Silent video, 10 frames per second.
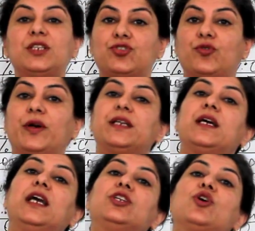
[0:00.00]

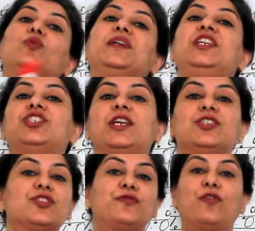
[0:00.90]
destroyed, it only
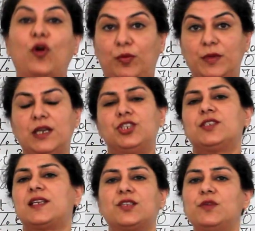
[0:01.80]
changes form,
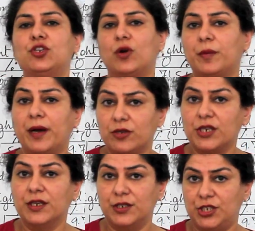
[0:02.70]
just as we talk
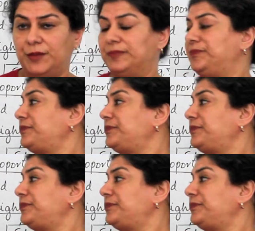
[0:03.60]
about energy.